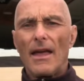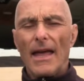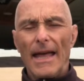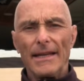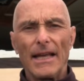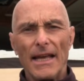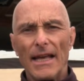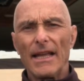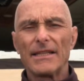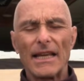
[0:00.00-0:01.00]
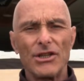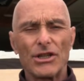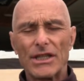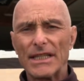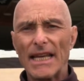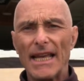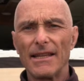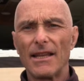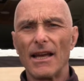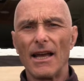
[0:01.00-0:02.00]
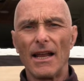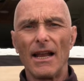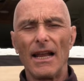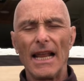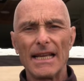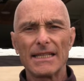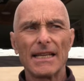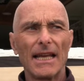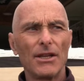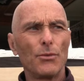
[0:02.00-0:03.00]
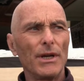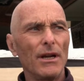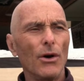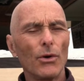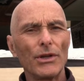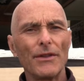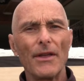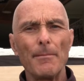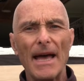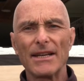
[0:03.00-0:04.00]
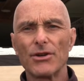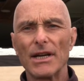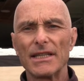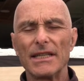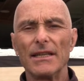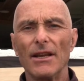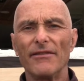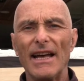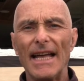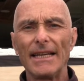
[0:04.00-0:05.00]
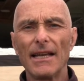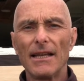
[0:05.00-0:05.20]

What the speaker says: And as I just said, last night we loaded the mattress in the van.